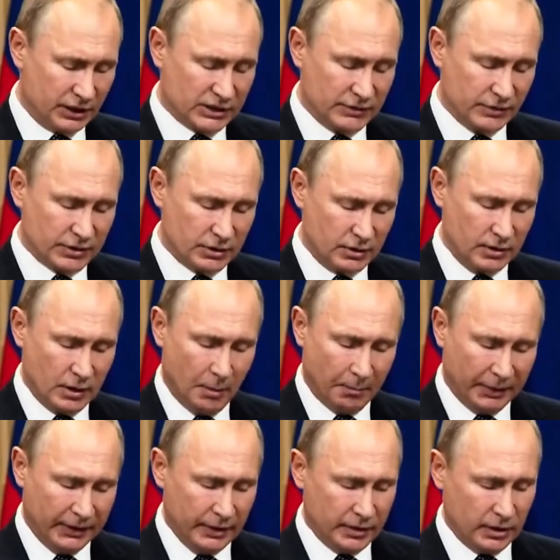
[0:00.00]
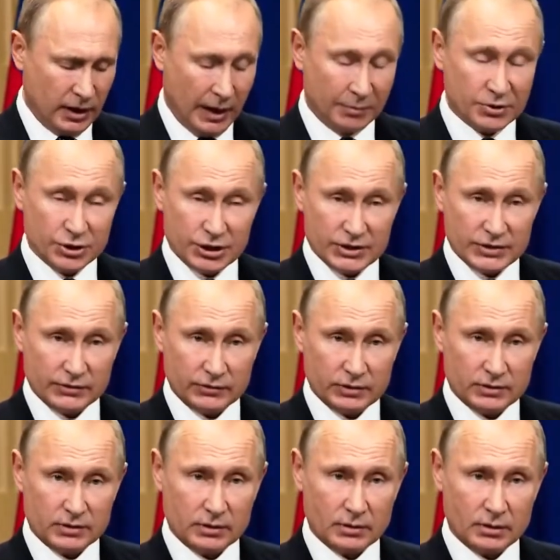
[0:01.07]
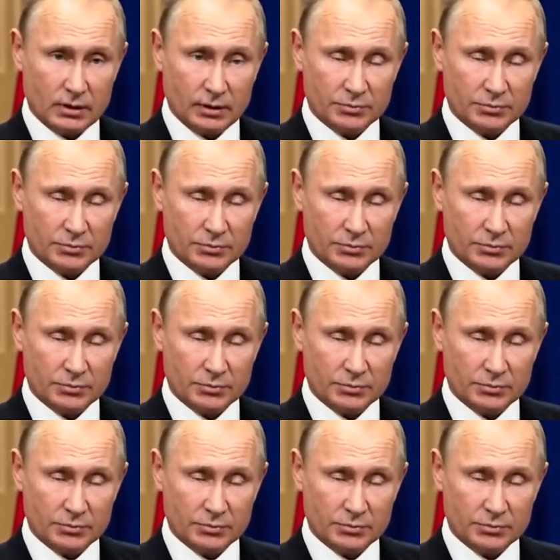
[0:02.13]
And clearly, it's past